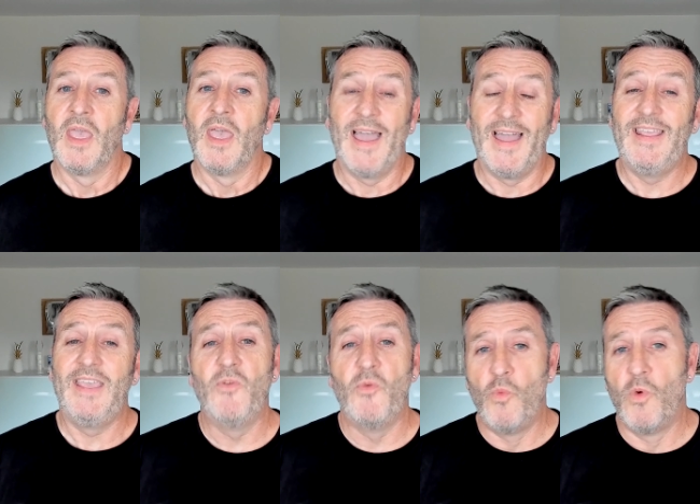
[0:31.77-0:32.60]
And
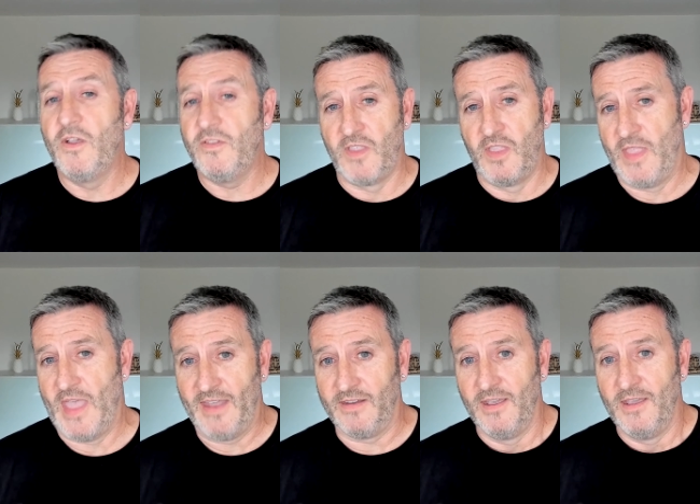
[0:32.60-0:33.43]
even worse than
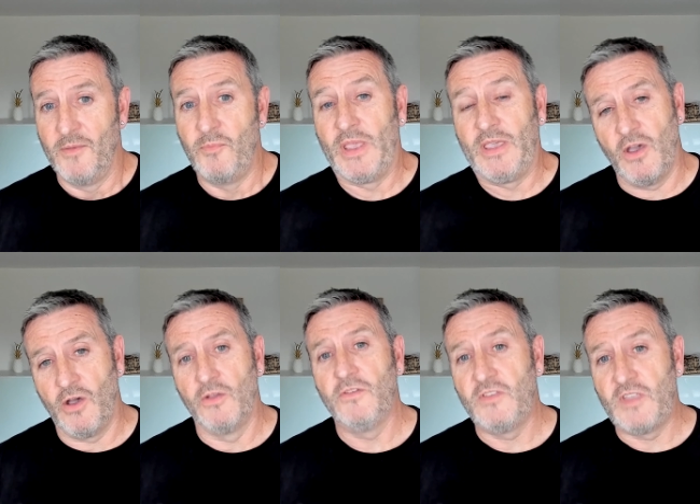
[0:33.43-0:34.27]
that,
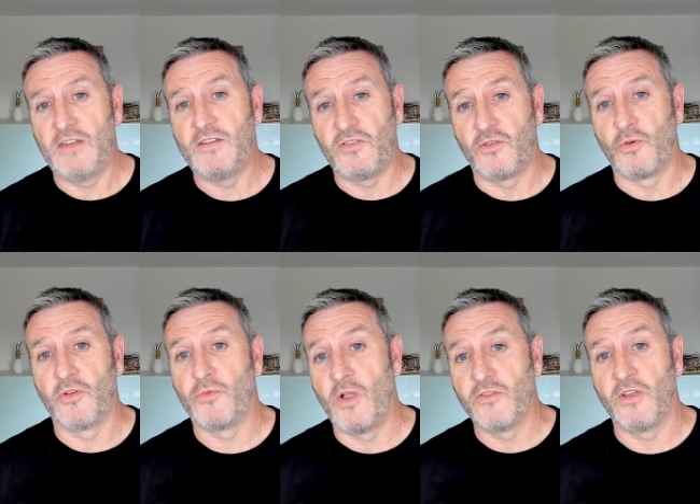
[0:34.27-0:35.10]
because data storage
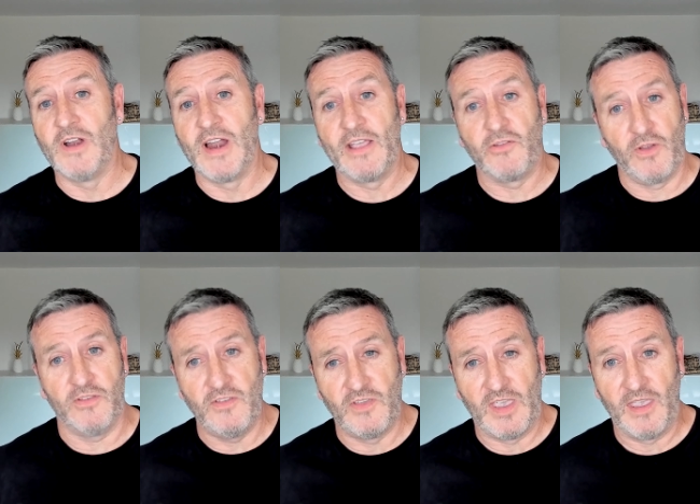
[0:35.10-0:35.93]
runs on
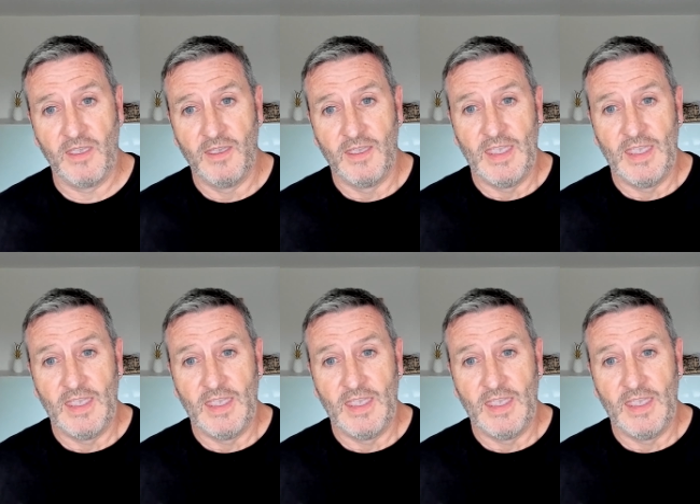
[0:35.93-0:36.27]
electricity,